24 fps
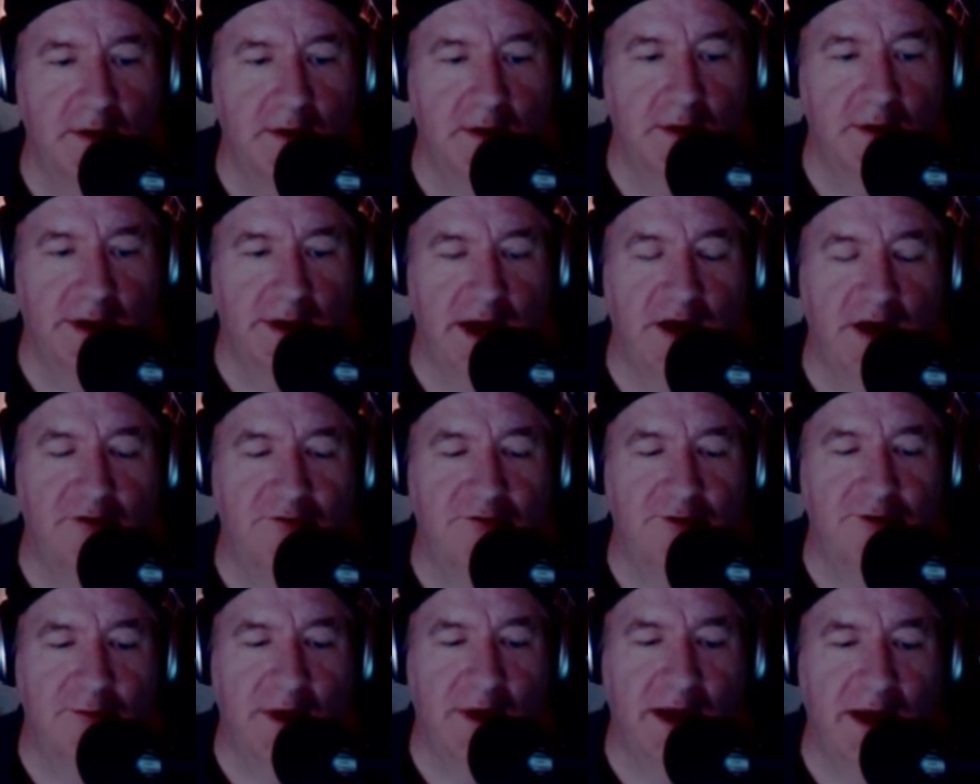Now
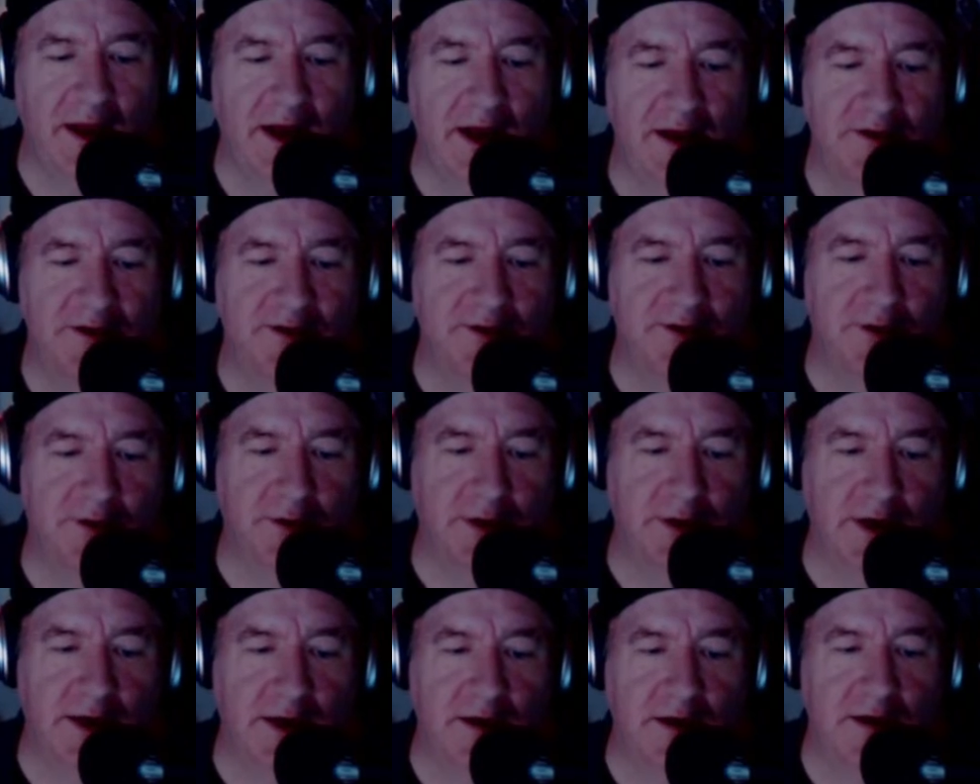for my last
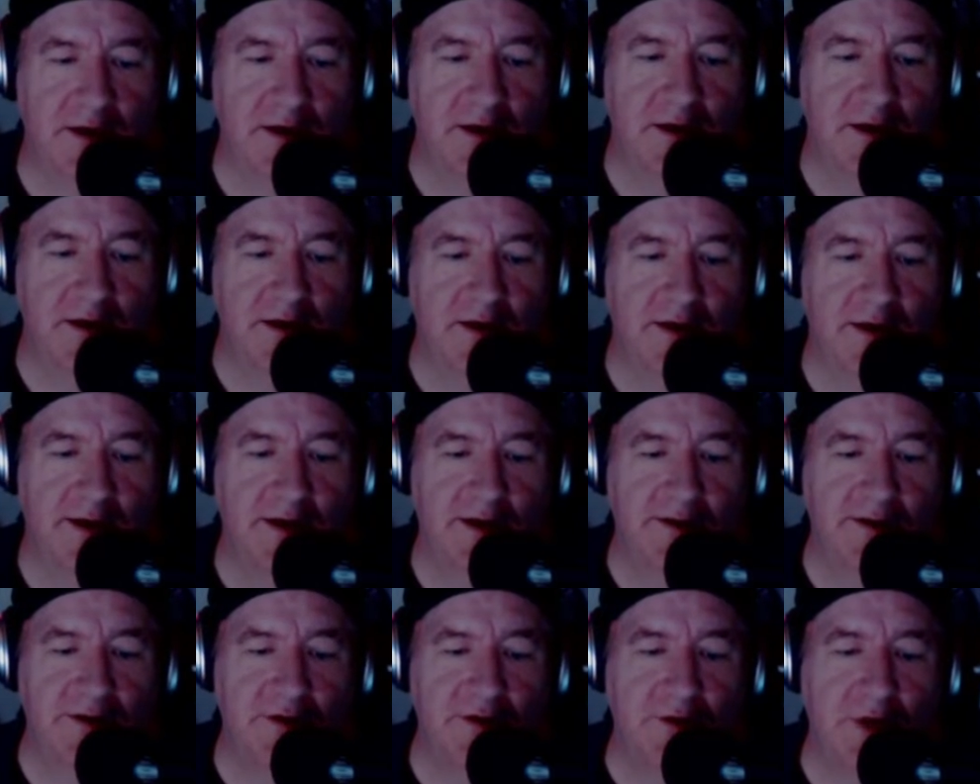story.
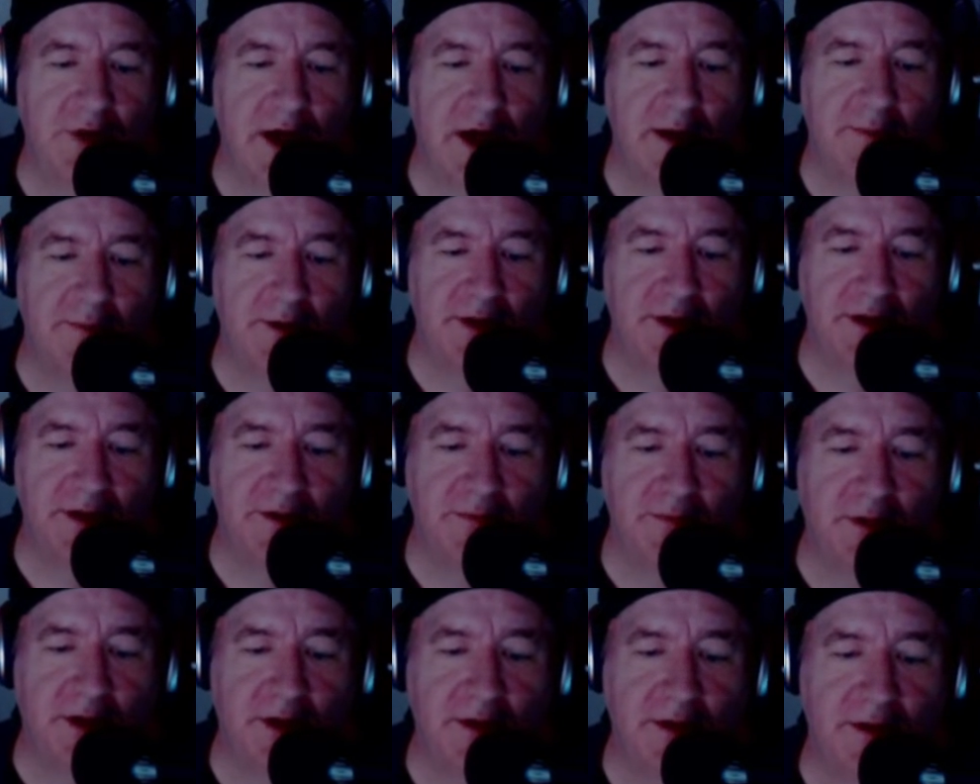It too happened this
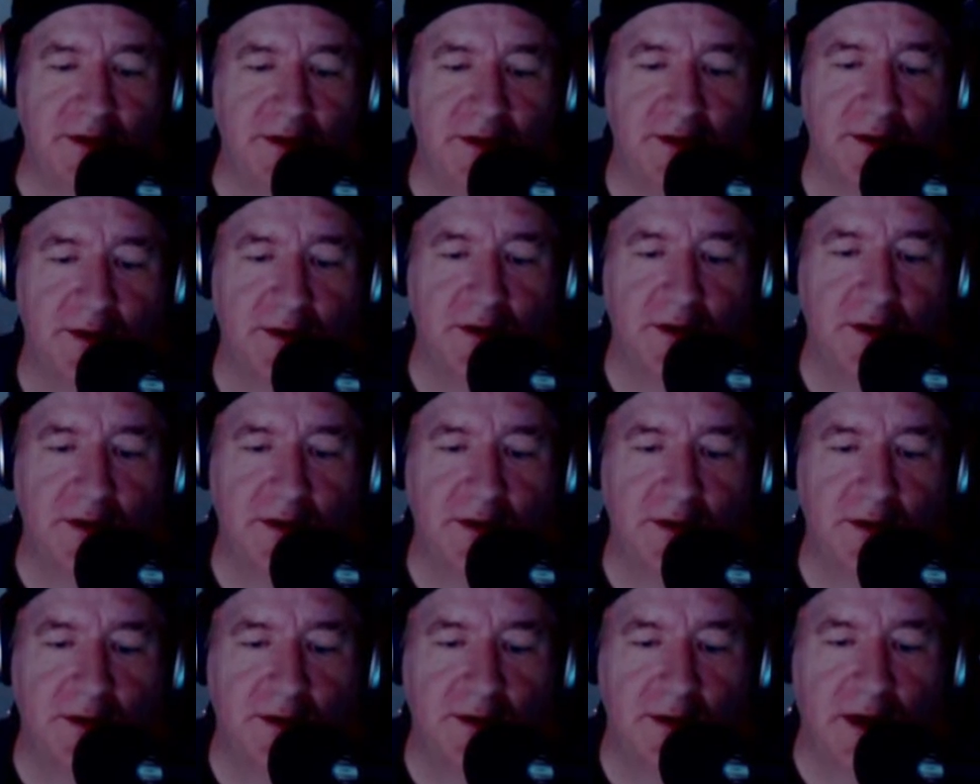month.
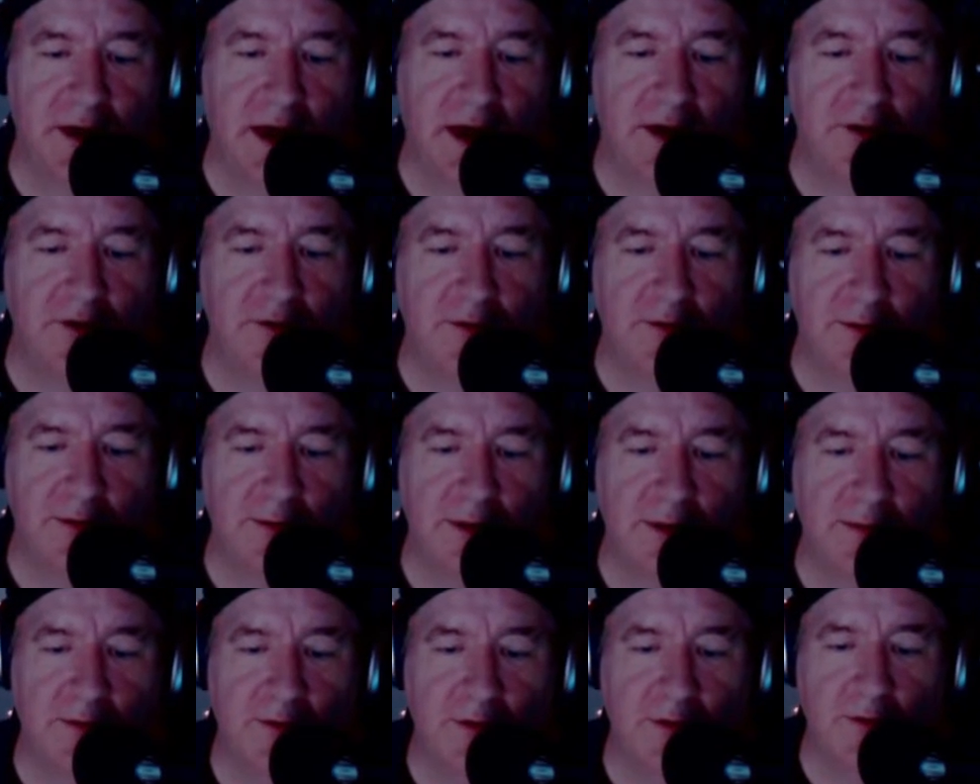I don't
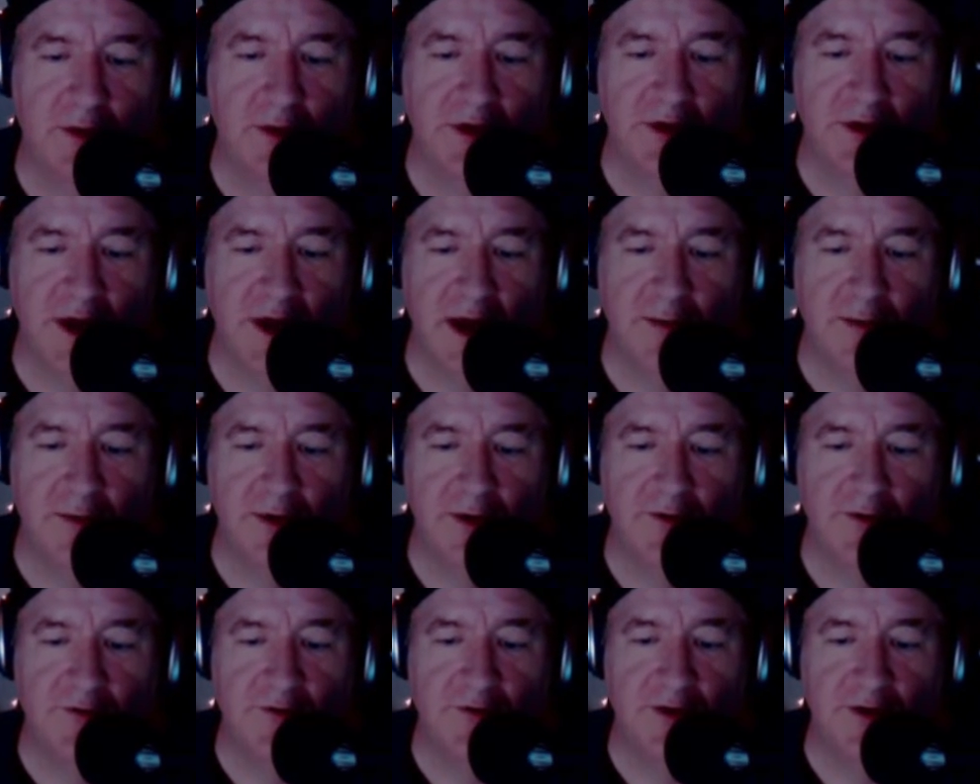remember which
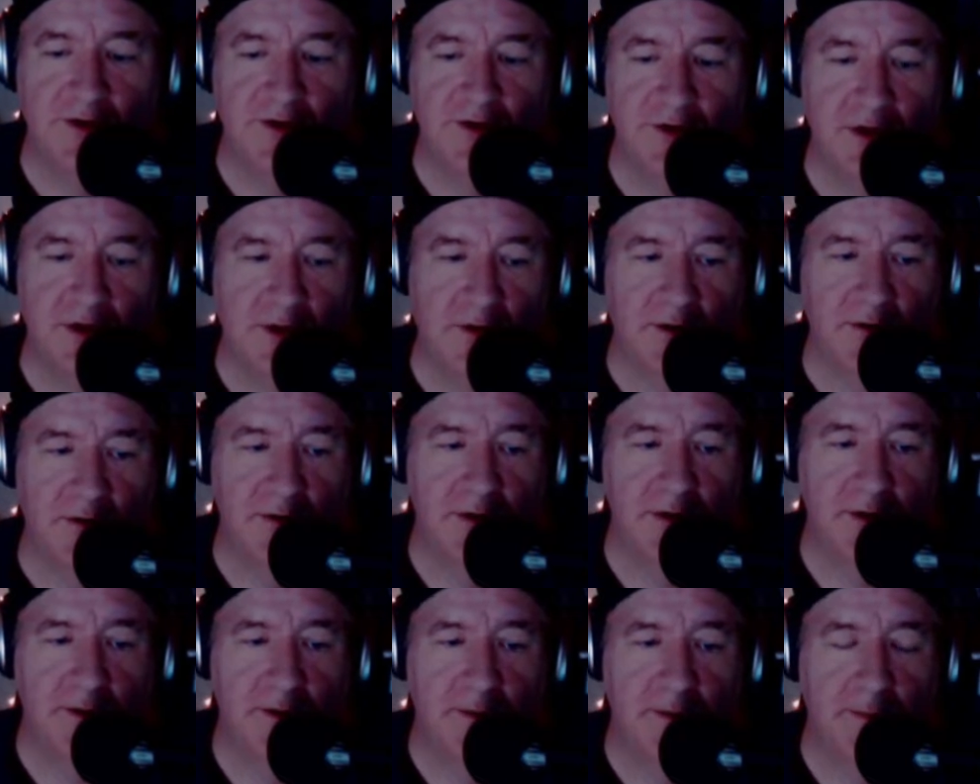happened first, though.
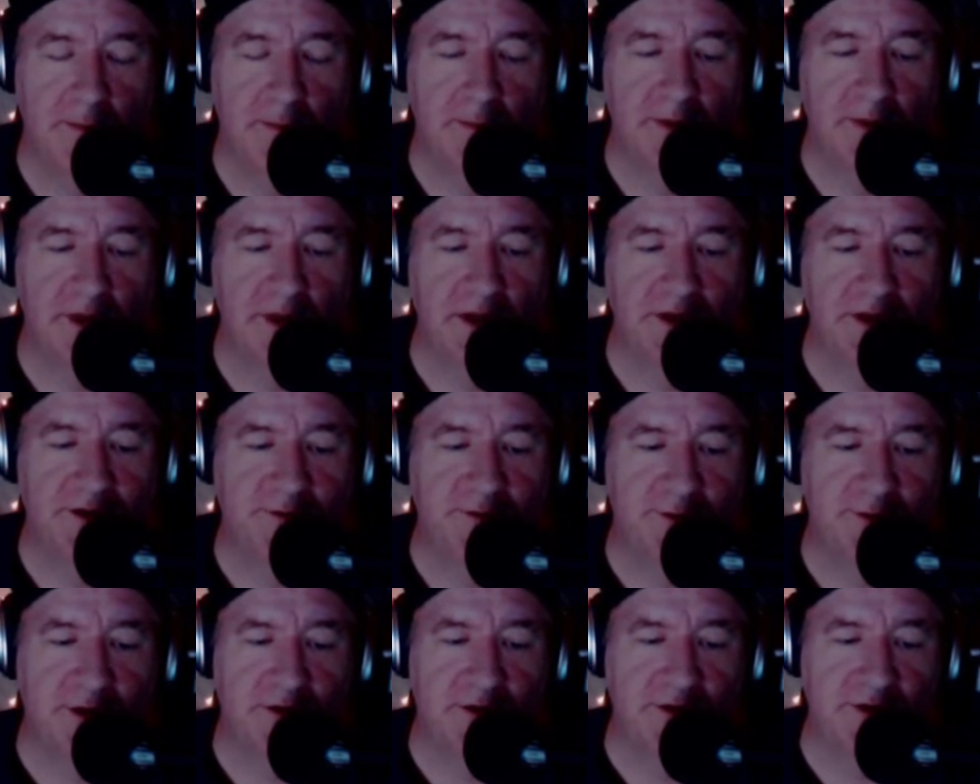The
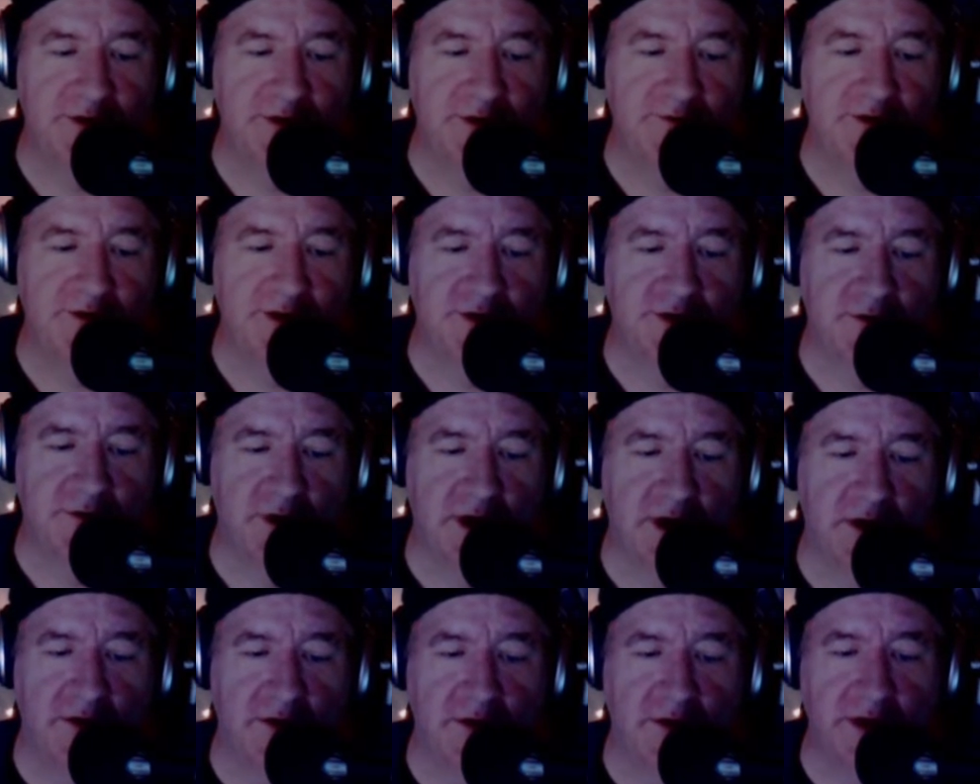experience you just
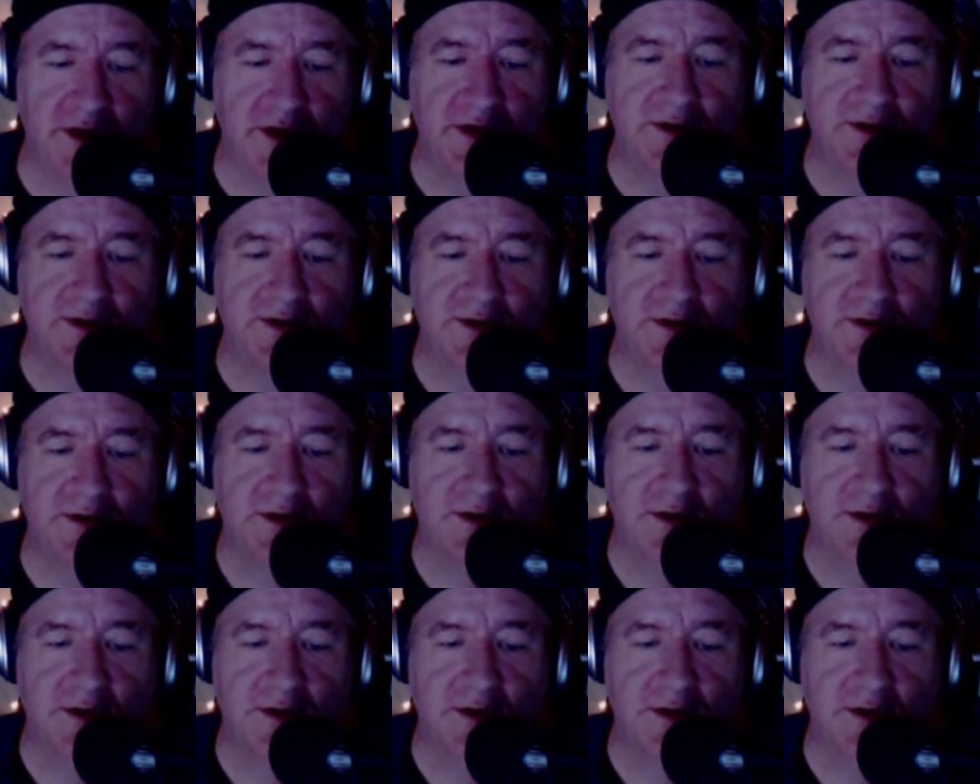read or this.